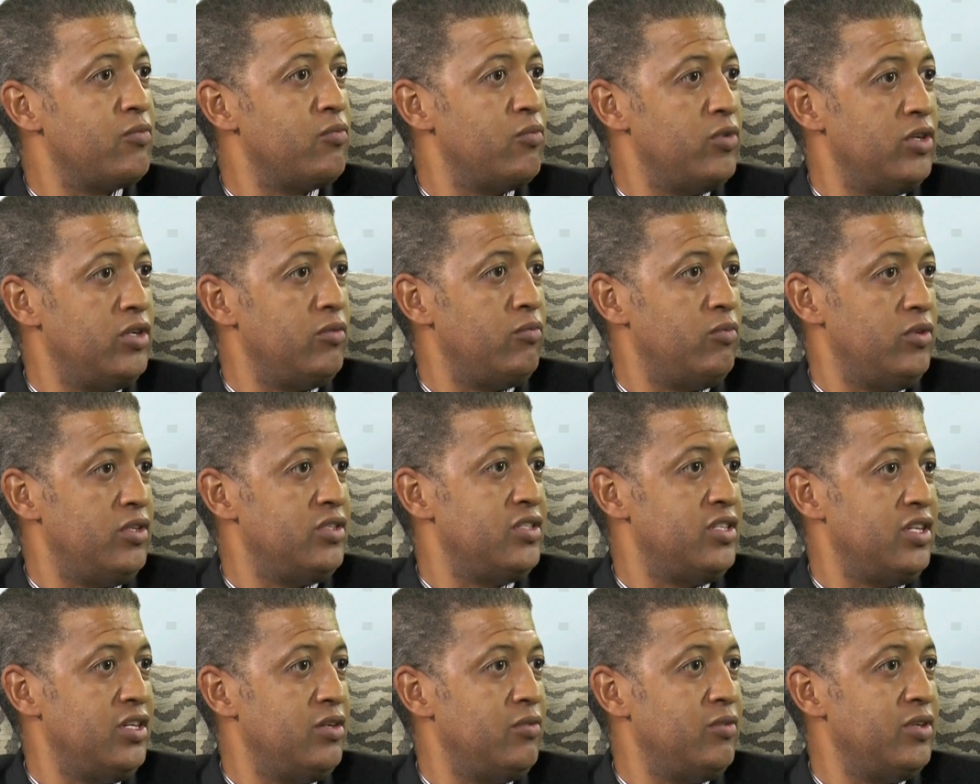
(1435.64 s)
we'll
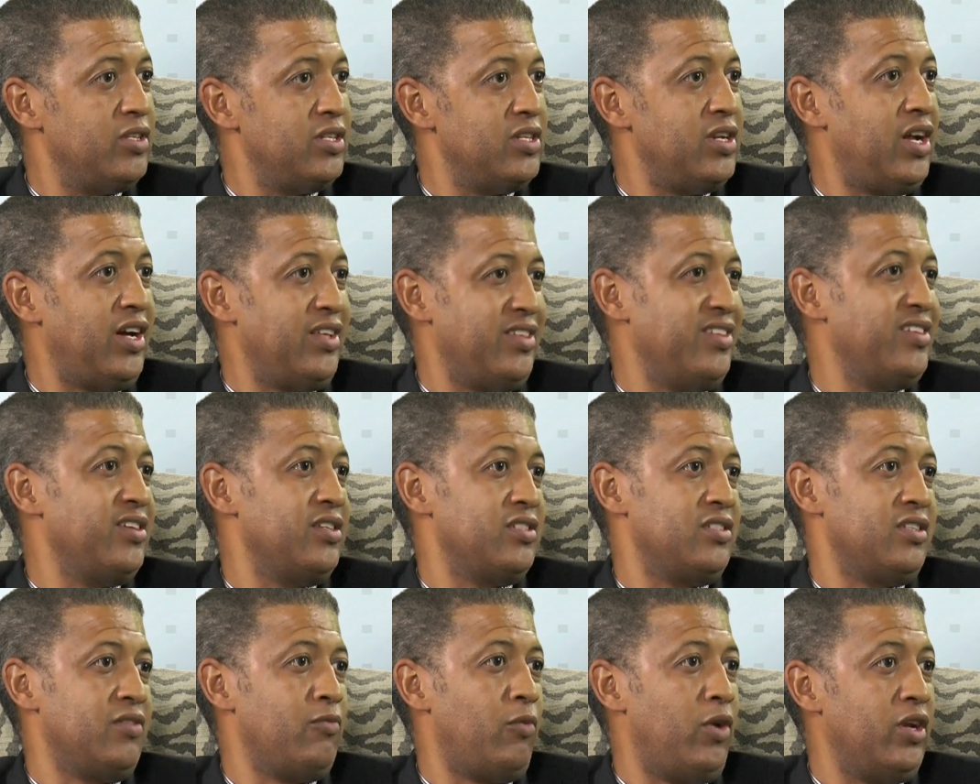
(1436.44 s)
deal with, and I think
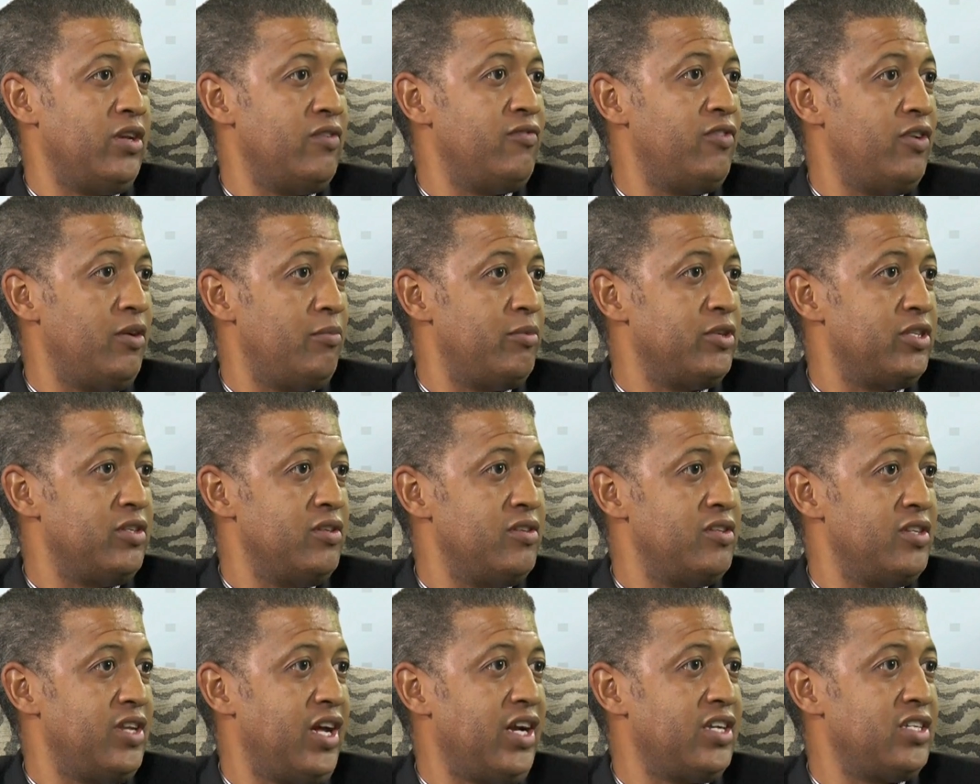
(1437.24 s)
it's a wonderful
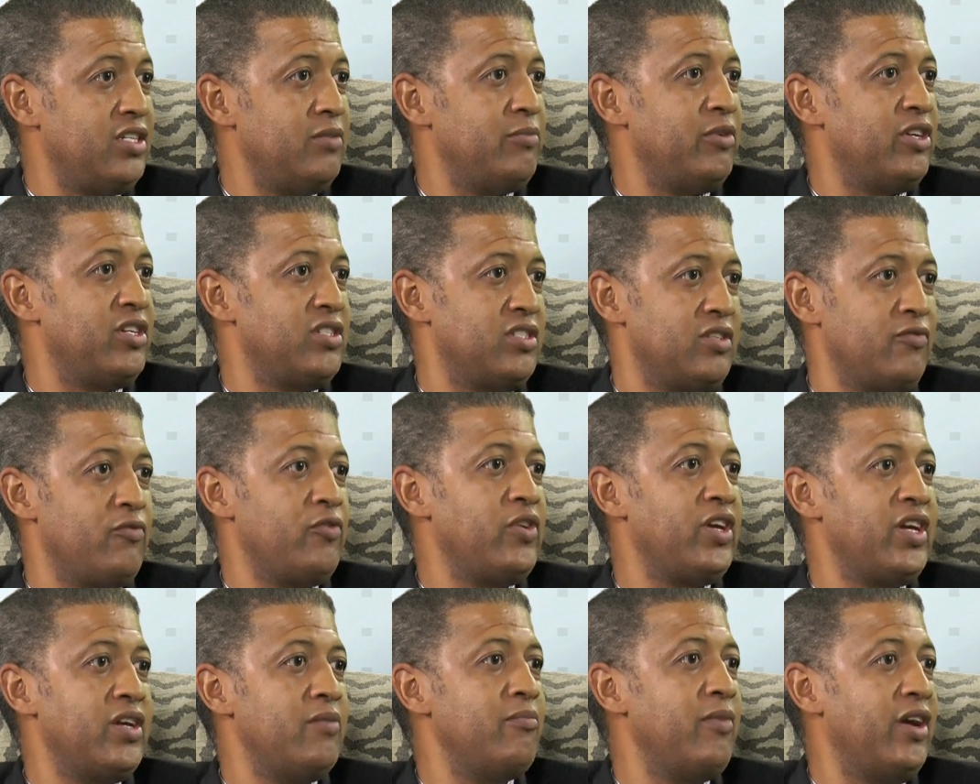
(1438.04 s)
opportunity actually, because if
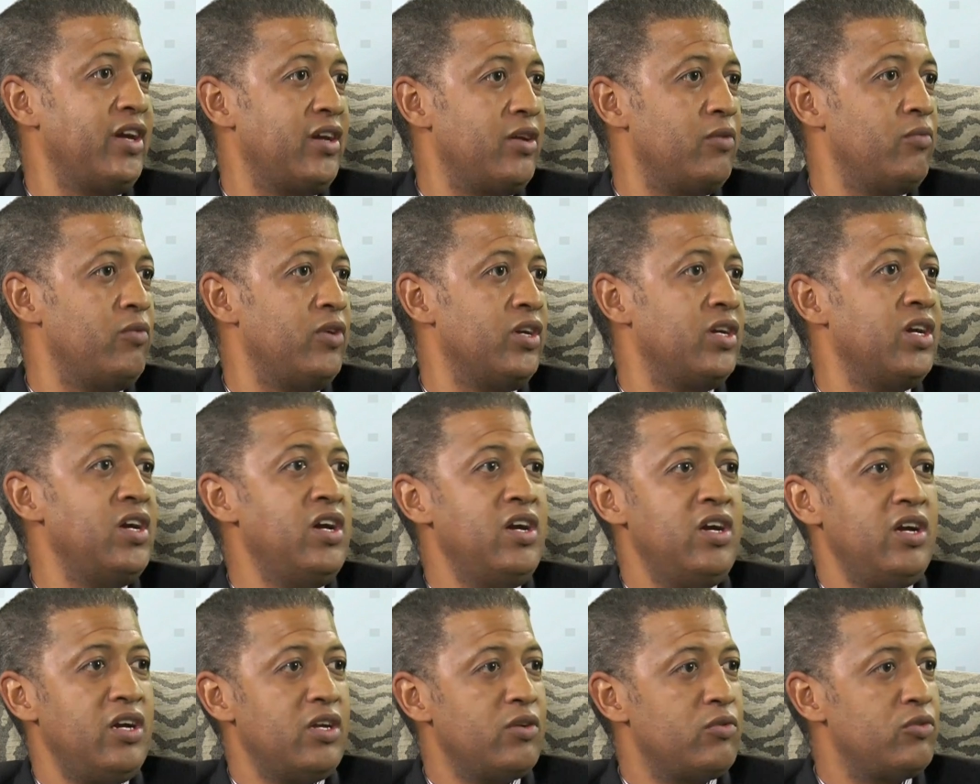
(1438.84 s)
we can make it work,
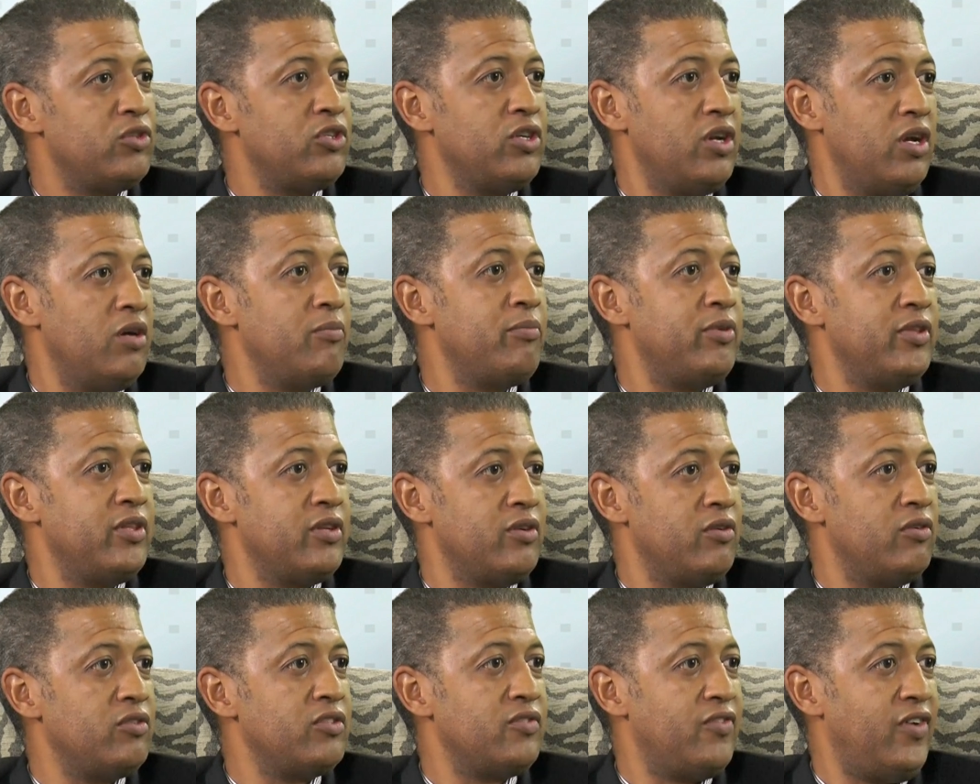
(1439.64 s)
it should open the
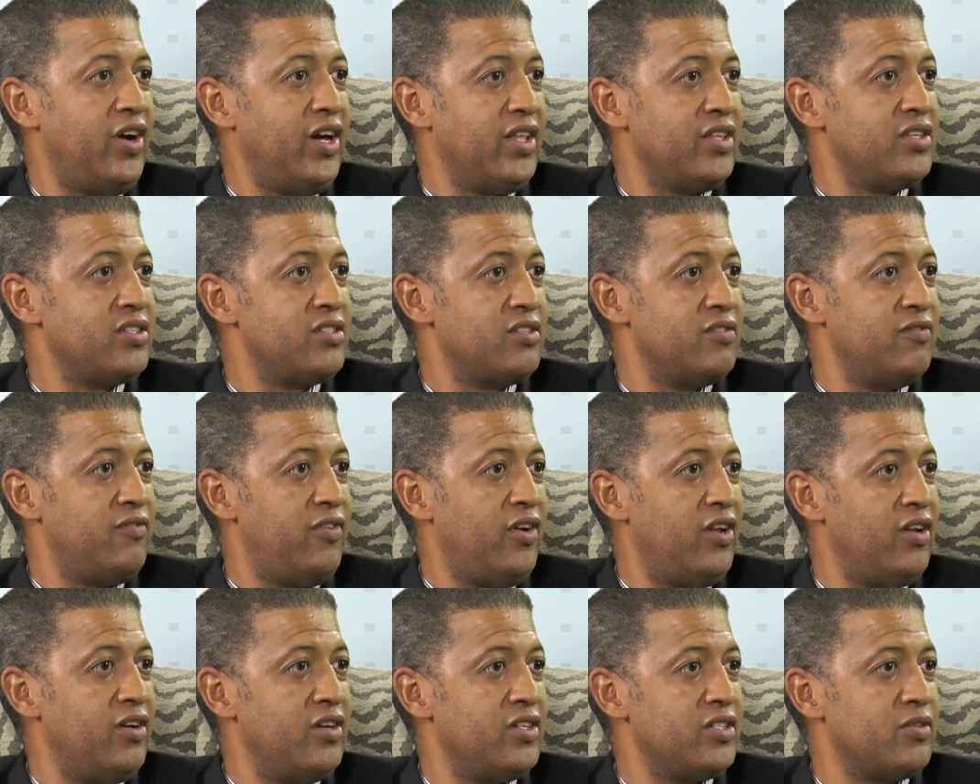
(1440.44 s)
doors for others to
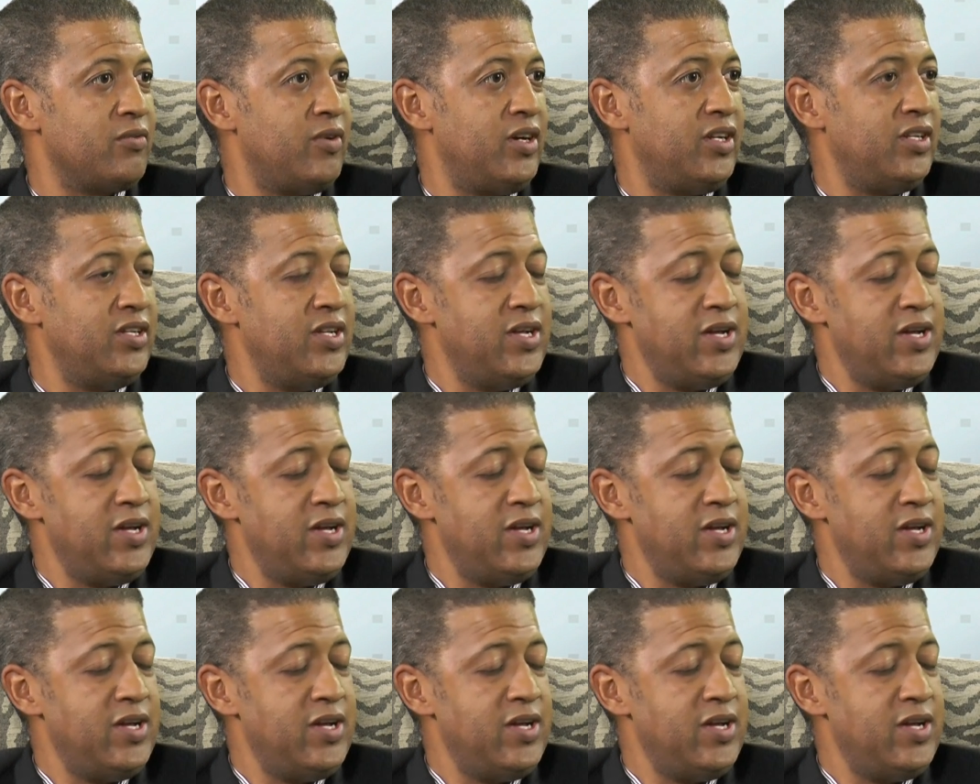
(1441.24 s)
follow as well.